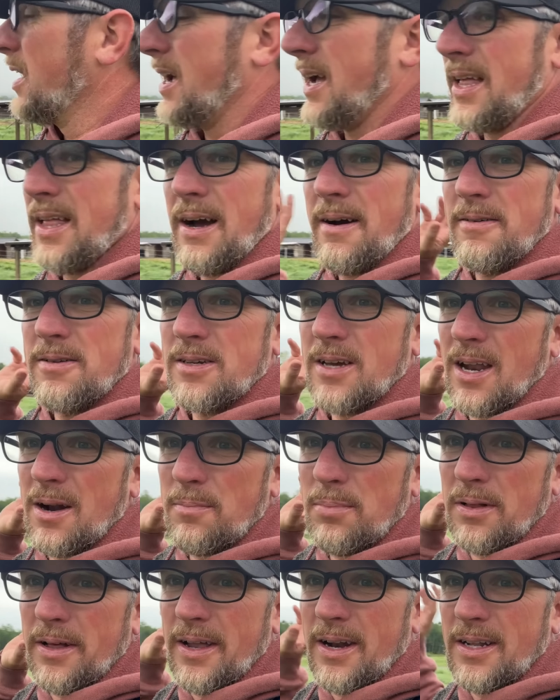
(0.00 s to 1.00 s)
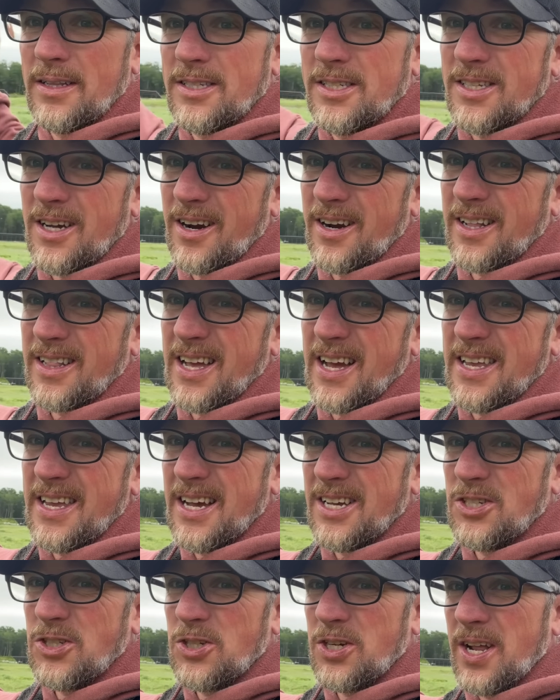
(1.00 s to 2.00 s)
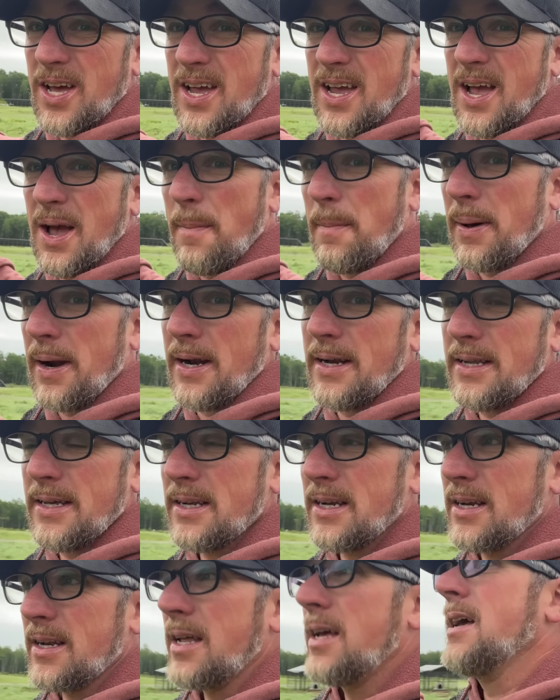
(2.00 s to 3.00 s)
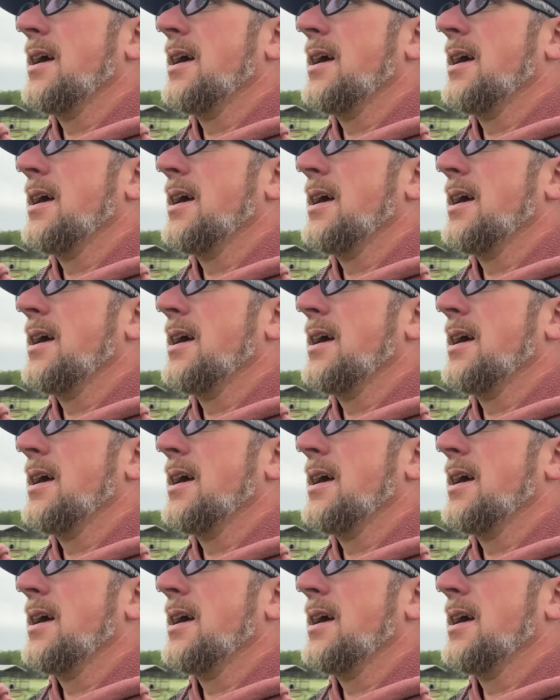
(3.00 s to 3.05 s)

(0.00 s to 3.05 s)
And I was gonna plan on starting that yesterday, but I didn't.